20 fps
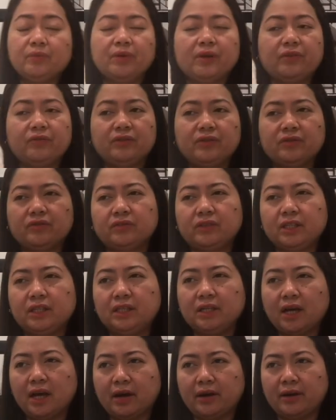by
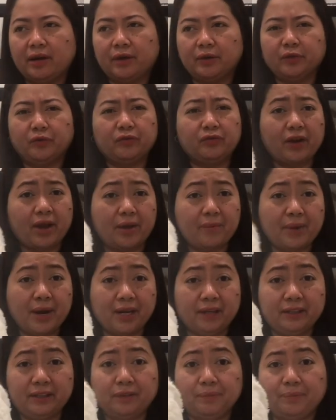50, around
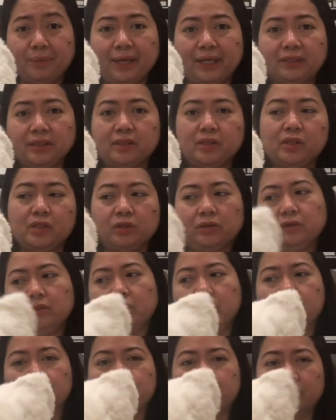500 pesos yung
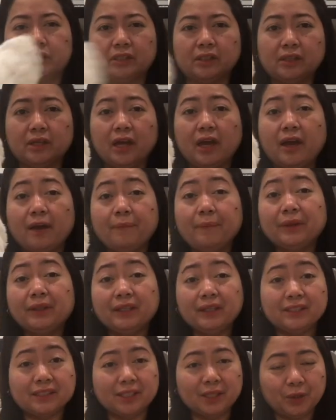cushions. But
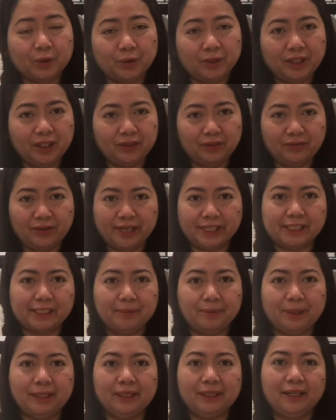it's a good
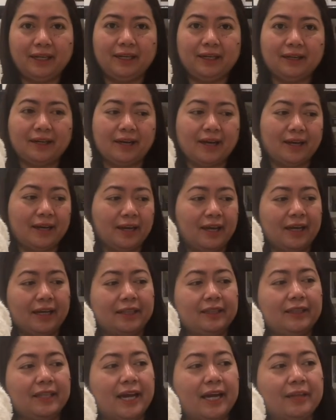investment talaga
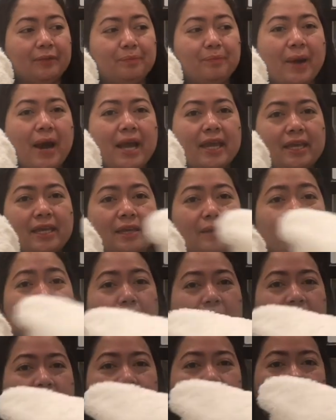than buying
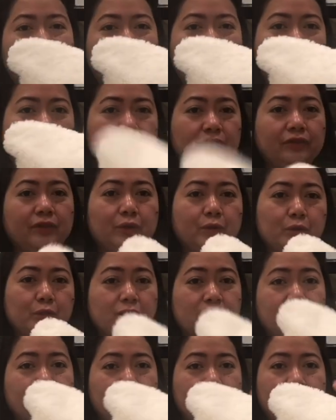plenty of
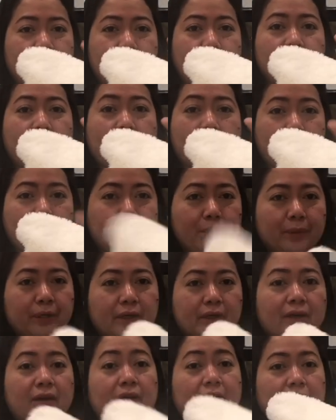those
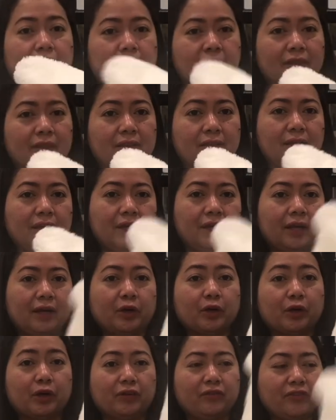fiber cloth
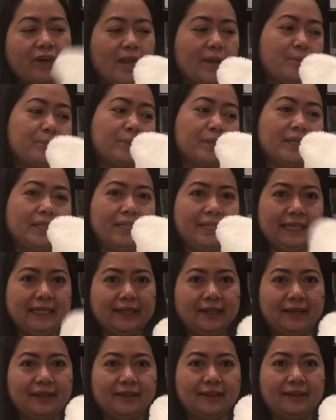or fiber
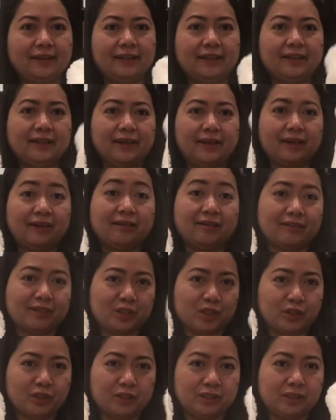linen na
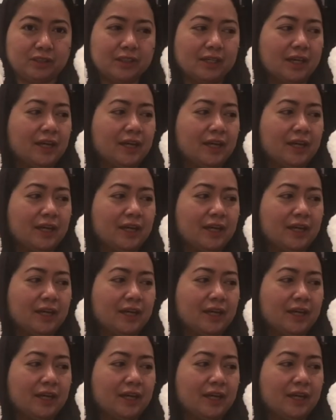cushions.